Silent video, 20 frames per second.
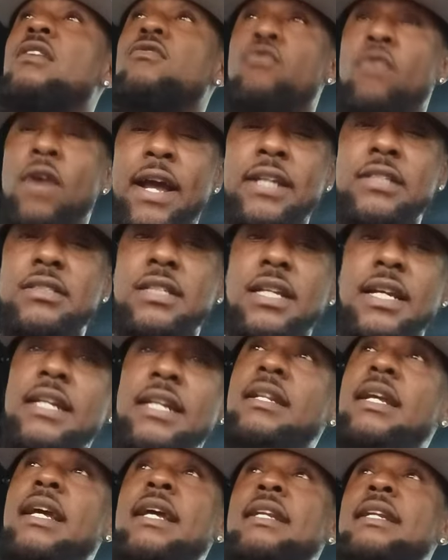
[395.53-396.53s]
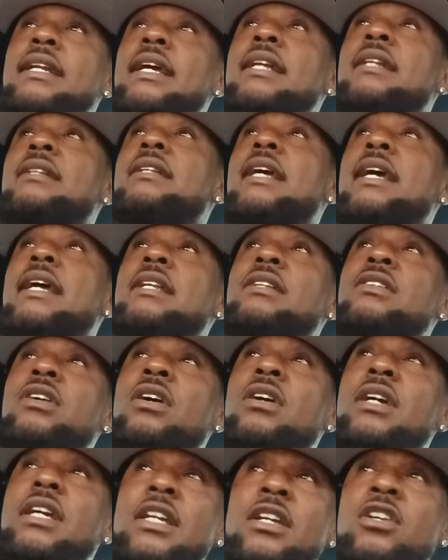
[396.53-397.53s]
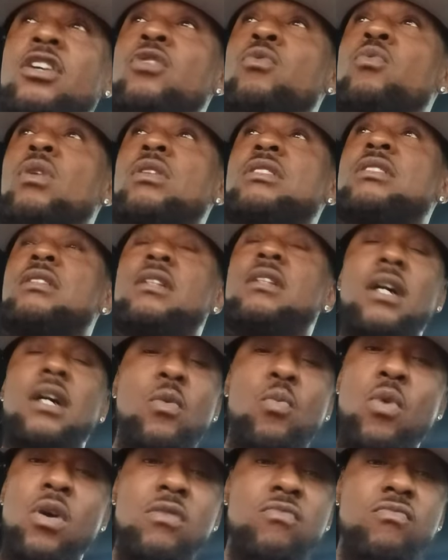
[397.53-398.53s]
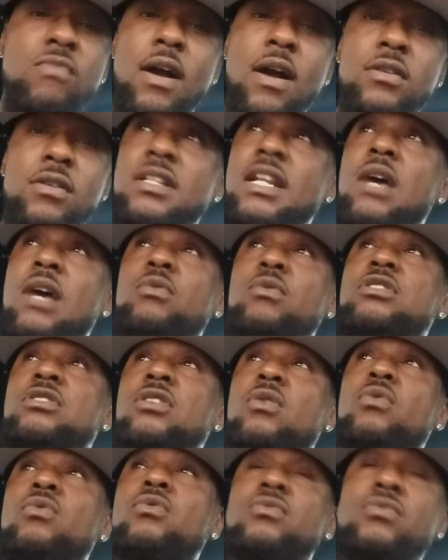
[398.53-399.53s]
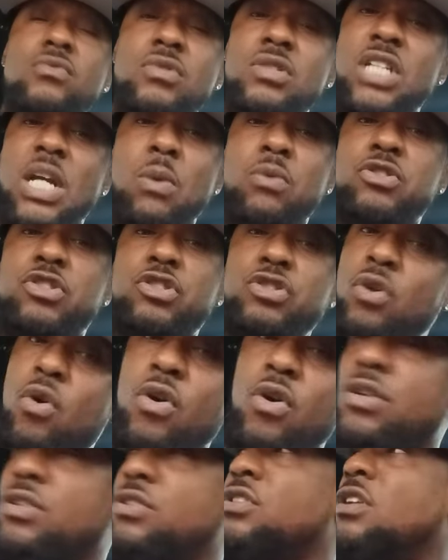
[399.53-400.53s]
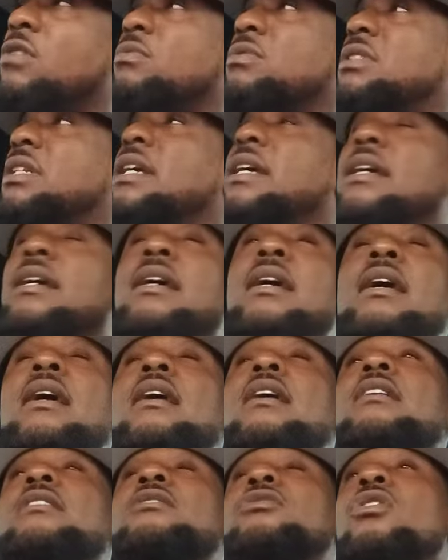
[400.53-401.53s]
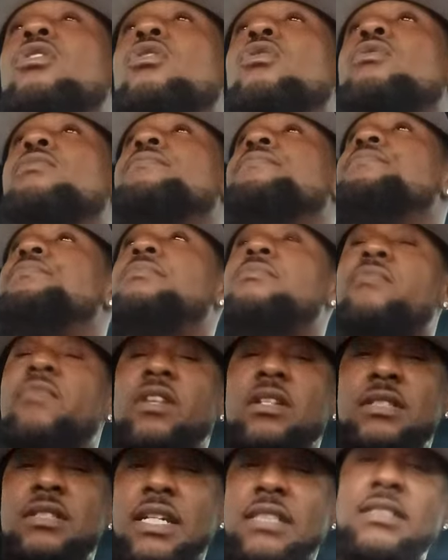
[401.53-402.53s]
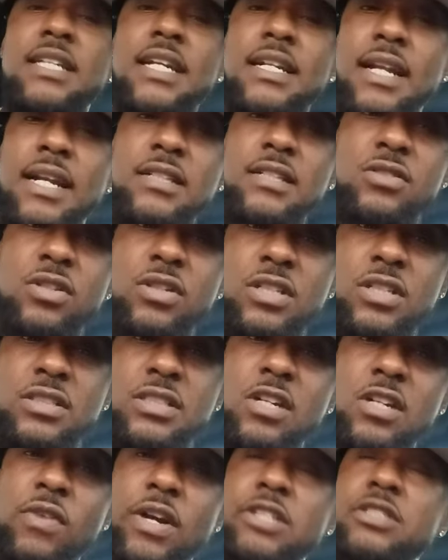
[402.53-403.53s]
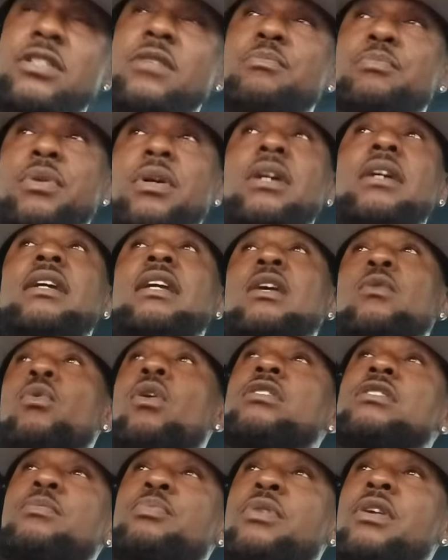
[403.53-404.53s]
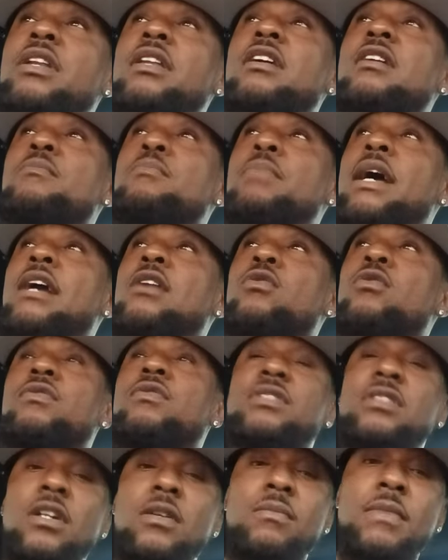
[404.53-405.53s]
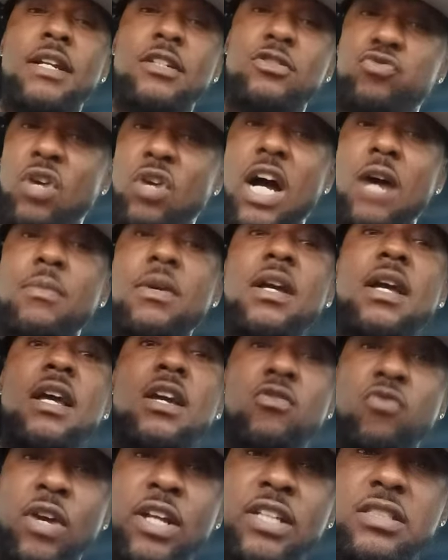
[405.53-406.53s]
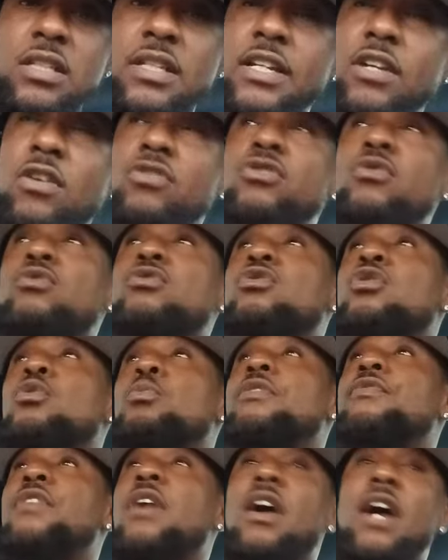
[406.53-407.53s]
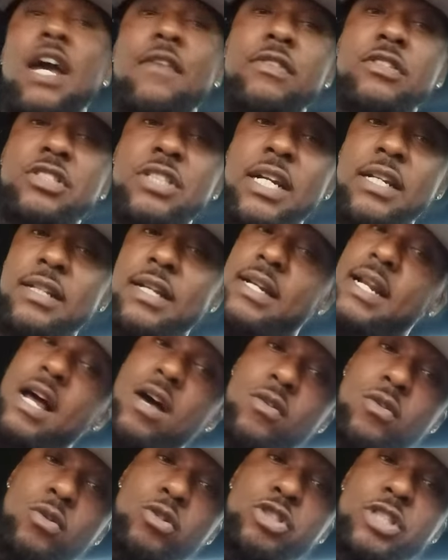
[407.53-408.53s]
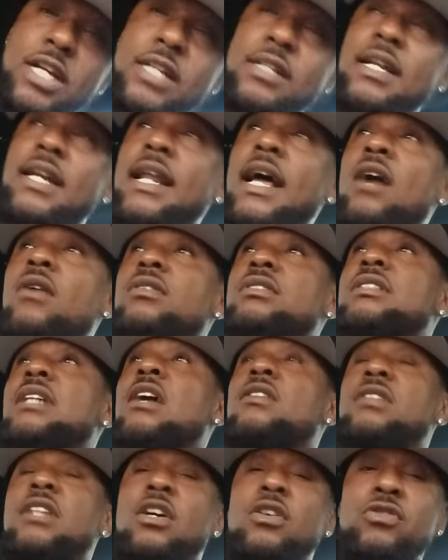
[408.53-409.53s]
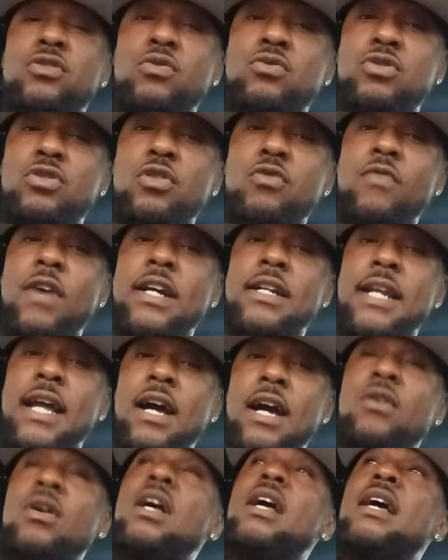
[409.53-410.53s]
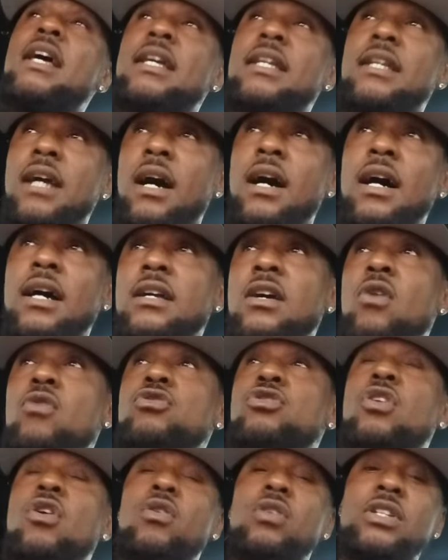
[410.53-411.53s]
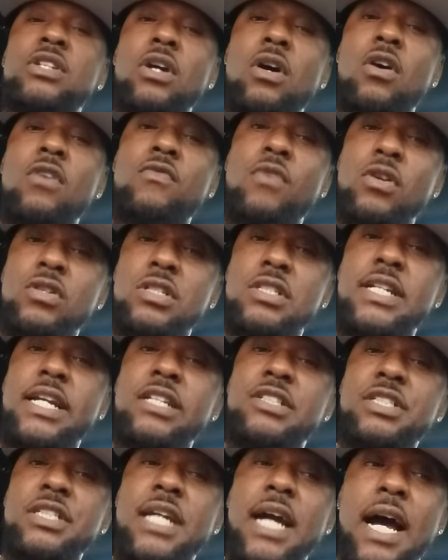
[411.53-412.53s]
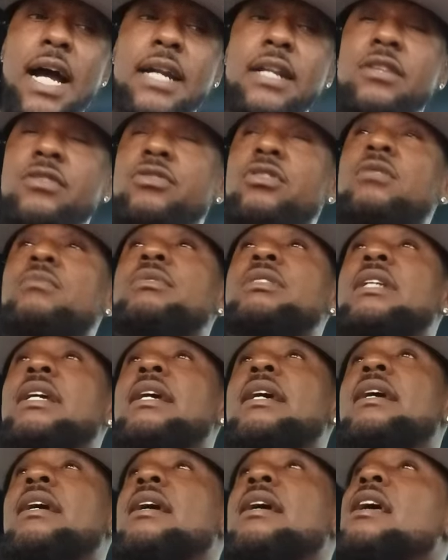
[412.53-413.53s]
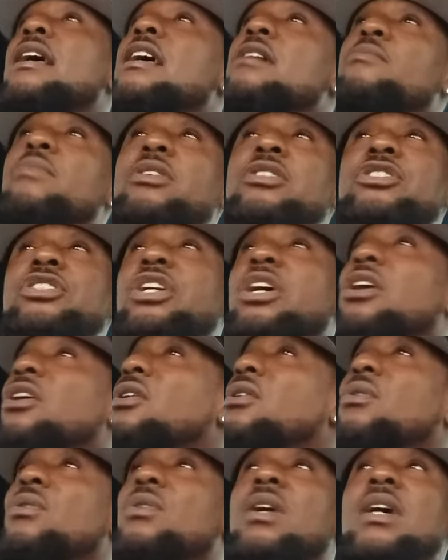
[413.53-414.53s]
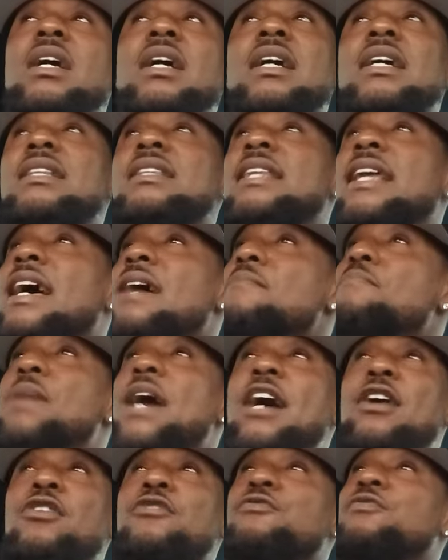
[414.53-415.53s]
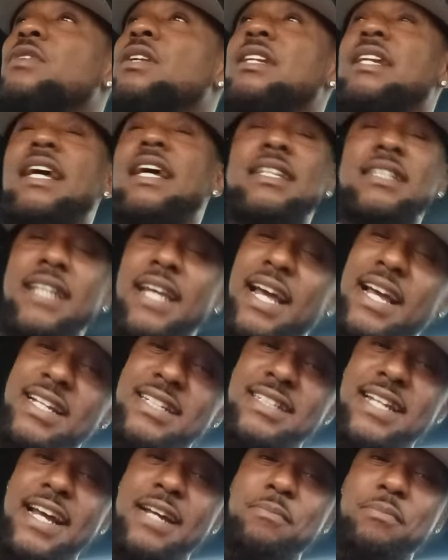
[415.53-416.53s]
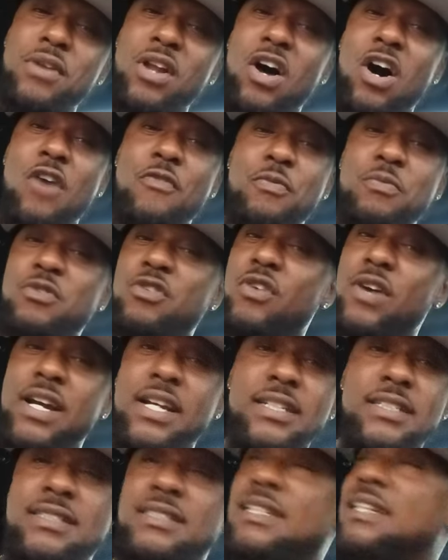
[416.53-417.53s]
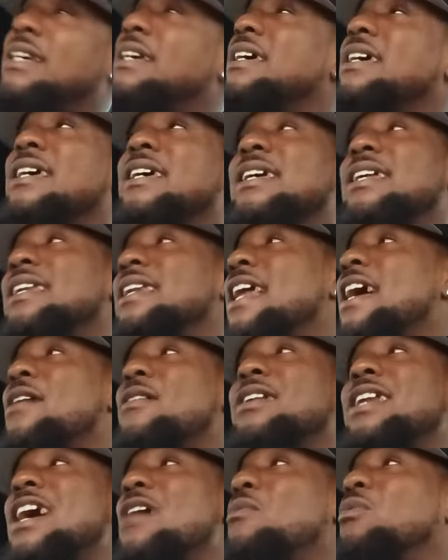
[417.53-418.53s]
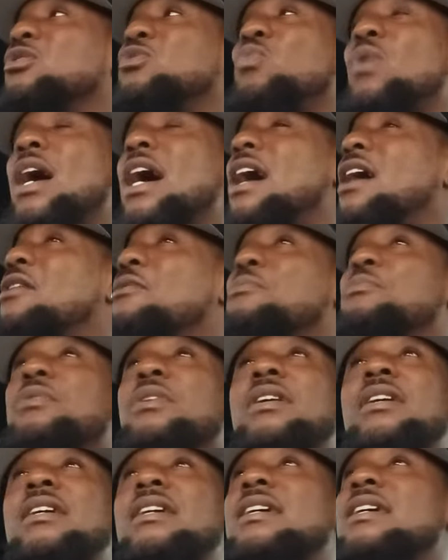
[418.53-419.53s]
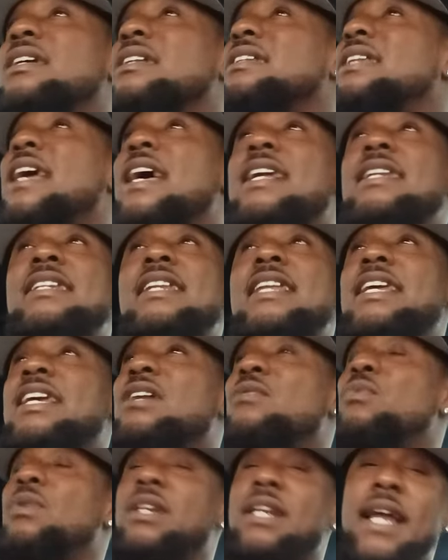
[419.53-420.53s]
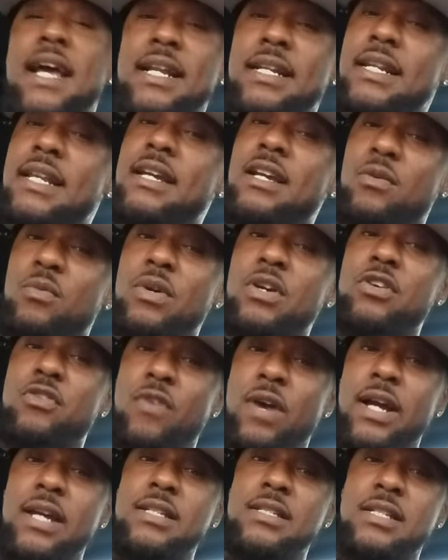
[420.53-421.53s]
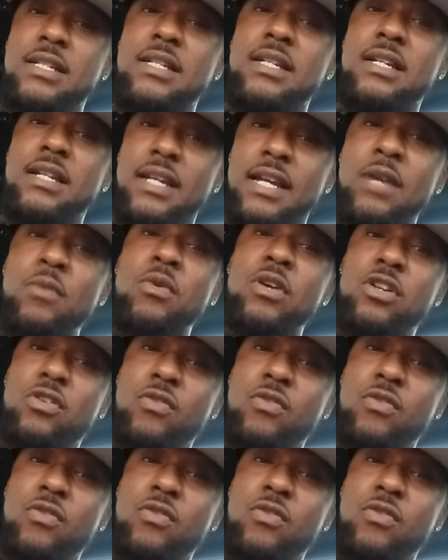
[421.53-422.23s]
Rex and Young Ill wasn't a one-rounder that was so... that was short, you know what I'm saying? So just take that into consideration. But it was a pretty good battle of something that dropped recently on YouTube. If y'all haven't checked that out, go check that out. It's out there on YouTube right now. Coach Coleon versus geechi gotti, you know what I'm saying? But yo, that battle, that blog from Chris, that was wild, bruh. That nigga went crazy. He went